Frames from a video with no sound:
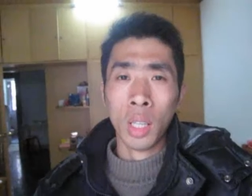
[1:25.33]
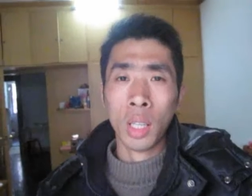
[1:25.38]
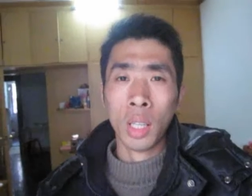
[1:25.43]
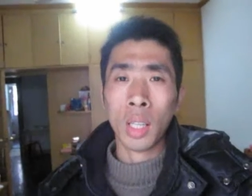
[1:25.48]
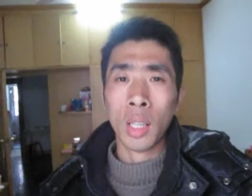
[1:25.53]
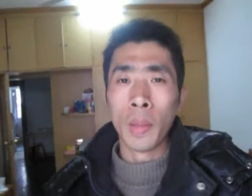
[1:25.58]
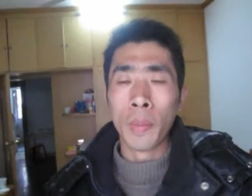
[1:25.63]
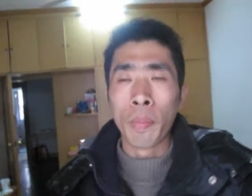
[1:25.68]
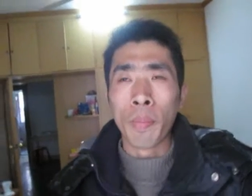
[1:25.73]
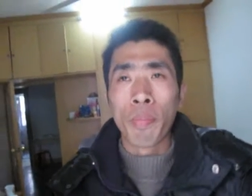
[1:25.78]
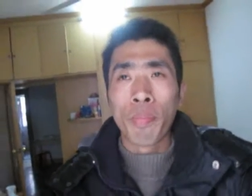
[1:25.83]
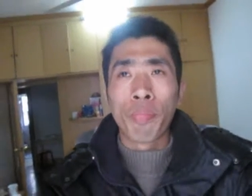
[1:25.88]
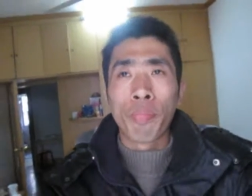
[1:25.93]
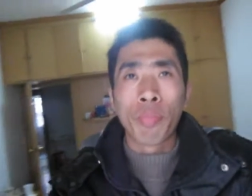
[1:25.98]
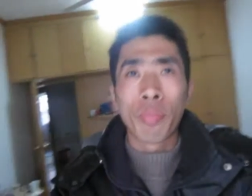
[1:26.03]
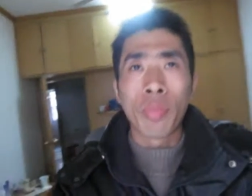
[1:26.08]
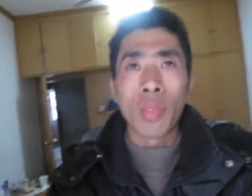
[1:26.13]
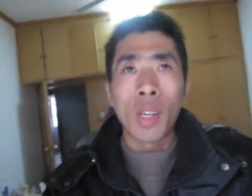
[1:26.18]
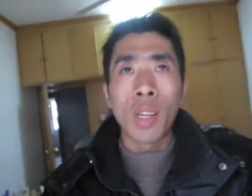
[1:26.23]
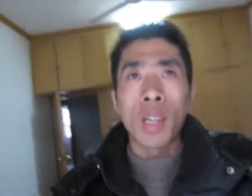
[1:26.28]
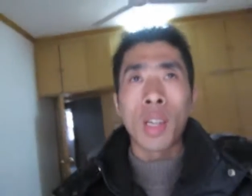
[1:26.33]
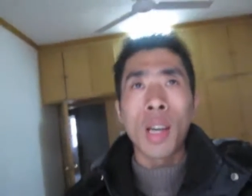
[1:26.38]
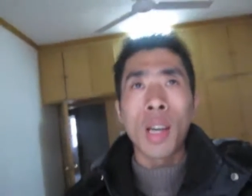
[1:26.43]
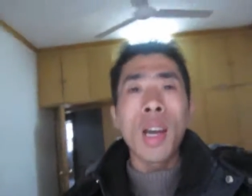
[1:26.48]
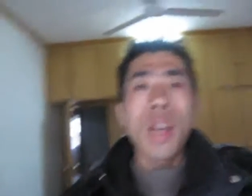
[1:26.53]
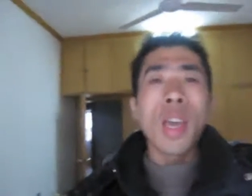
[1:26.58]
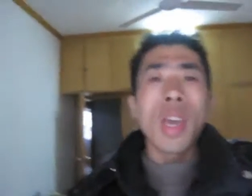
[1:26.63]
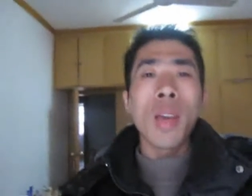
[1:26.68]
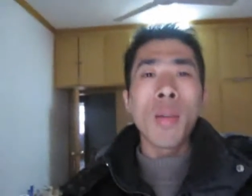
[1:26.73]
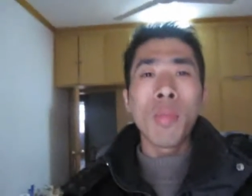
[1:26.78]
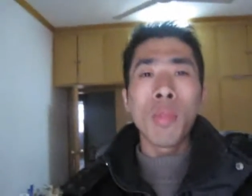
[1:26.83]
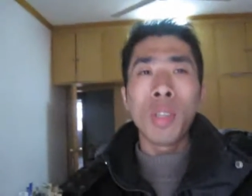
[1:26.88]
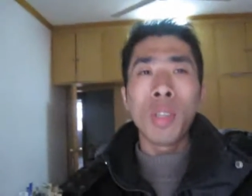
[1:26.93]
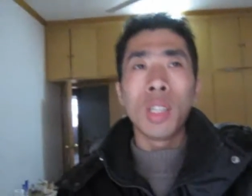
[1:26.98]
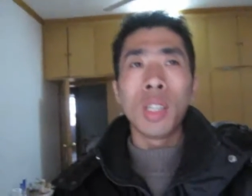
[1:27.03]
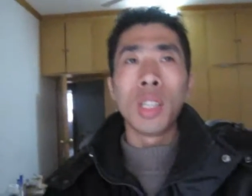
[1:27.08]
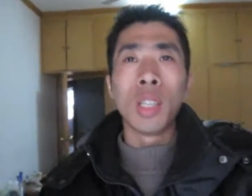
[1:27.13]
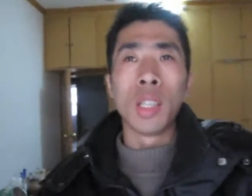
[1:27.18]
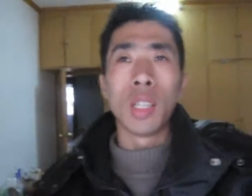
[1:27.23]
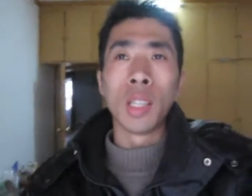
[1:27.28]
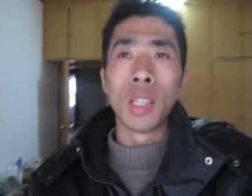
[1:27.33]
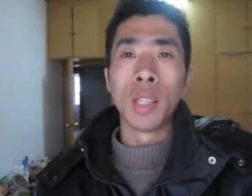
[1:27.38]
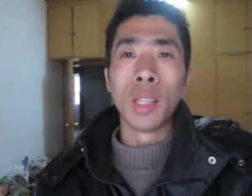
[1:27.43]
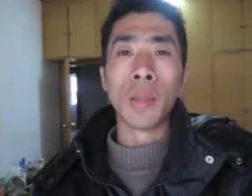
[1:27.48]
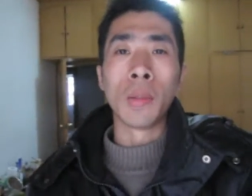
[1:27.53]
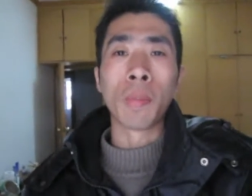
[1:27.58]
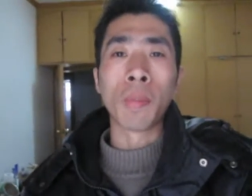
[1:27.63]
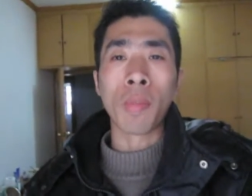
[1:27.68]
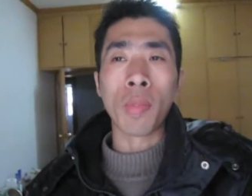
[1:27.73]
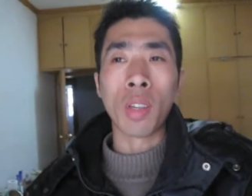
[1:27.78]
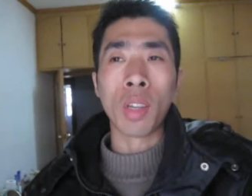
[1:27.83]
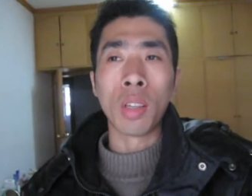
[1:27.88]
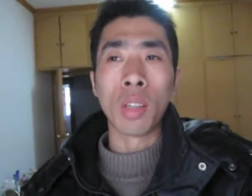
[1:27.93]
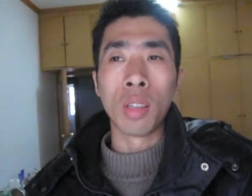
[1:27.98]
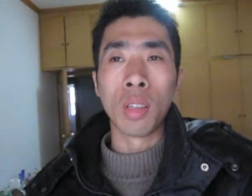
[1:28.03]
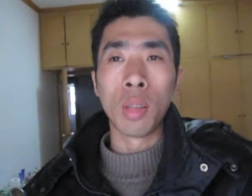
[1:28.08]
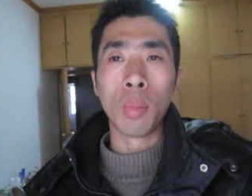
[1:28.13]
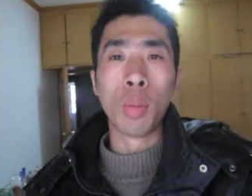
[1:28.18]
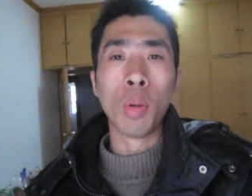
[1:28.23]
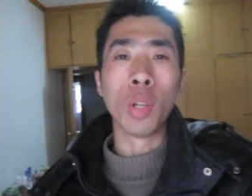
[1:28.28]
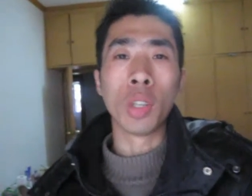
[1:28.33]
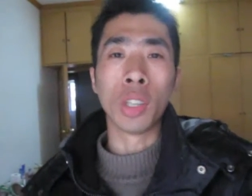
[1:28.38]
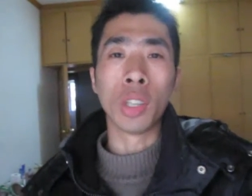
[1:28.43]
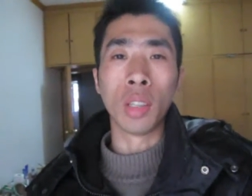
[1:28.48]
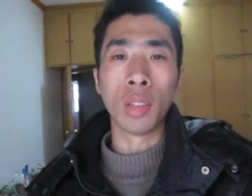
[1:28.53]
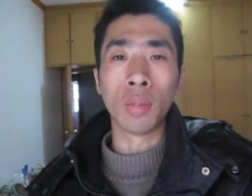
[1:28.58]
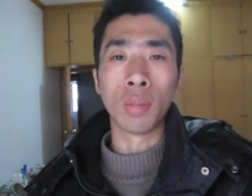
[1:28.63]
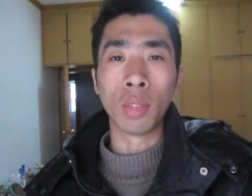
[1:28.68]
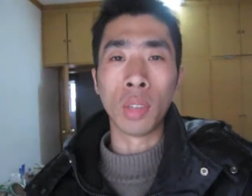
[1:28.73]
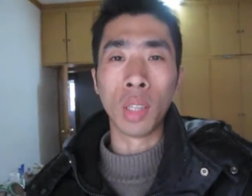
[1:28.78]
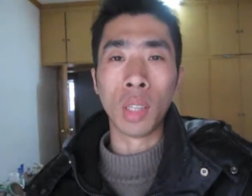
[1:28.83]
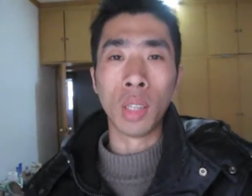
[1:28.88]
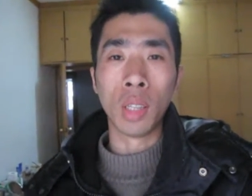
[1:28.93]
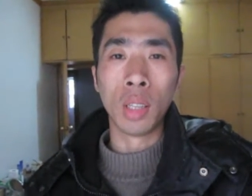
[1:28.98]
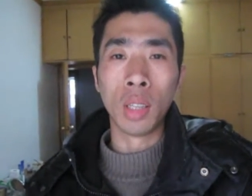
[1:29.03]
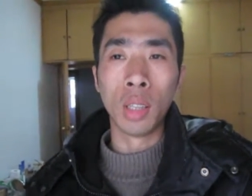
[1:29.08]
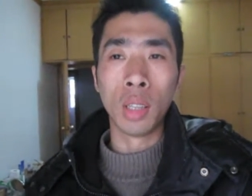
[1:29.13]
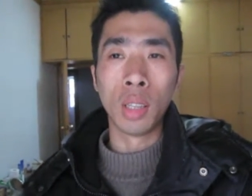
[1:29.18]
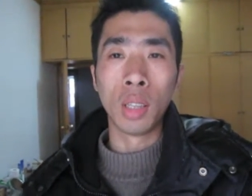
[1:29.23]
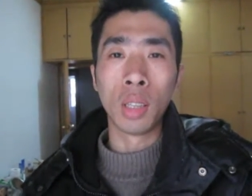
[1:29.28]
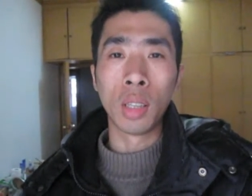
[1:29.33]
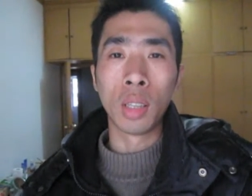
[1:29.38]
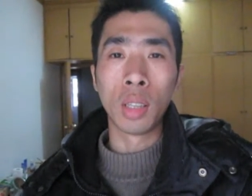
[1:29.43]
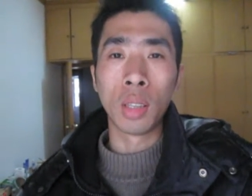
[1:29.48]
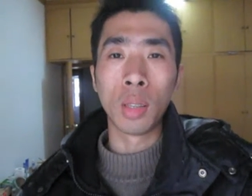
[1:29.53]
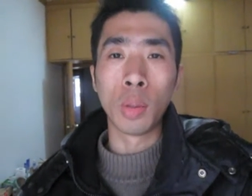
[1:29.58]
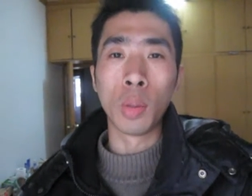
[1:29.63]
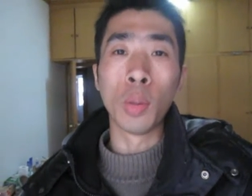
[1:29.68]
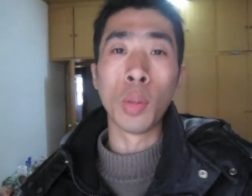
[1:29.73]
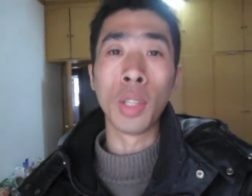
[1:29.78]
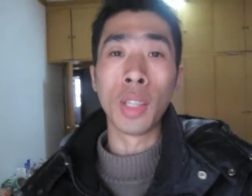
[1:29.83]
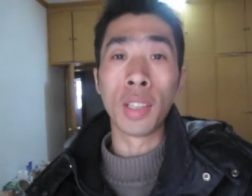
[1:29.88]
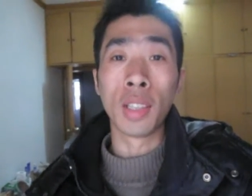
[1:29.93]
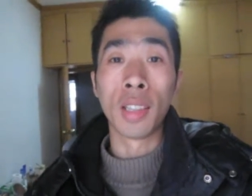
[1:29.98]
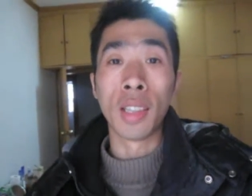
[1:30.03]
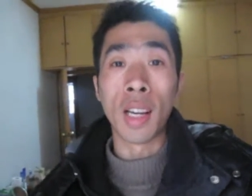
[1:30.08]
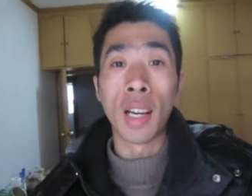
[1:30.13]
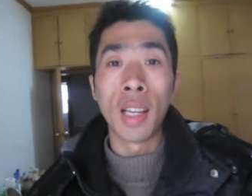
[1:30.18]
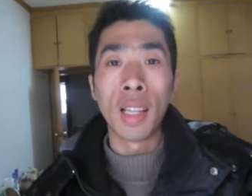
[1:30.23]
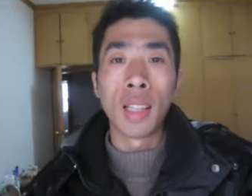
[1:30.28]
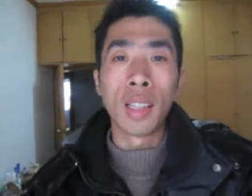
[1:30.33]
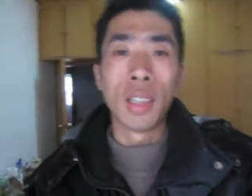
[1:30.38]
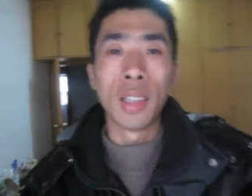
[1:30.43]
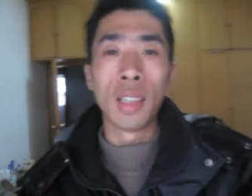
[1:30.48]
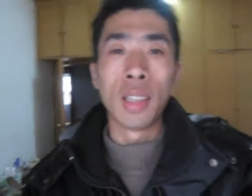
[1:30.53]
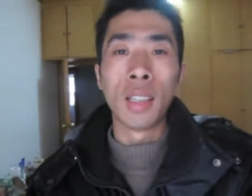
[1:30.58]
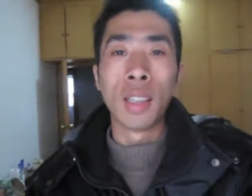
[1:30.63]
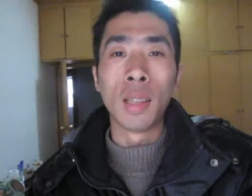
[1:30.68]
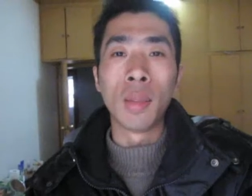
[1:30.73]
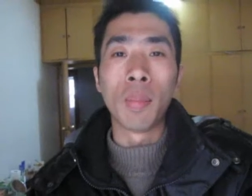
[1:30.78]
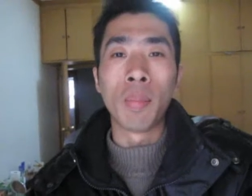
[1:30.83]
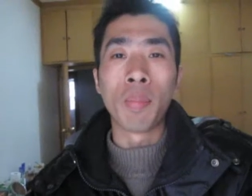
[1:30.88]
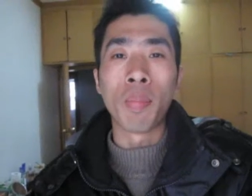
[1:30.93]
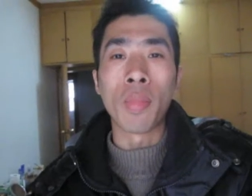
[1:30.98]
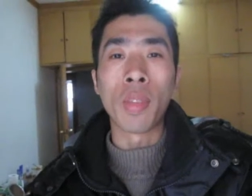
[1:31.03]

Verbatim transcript: um, I am uh, a person uh, who is like uh,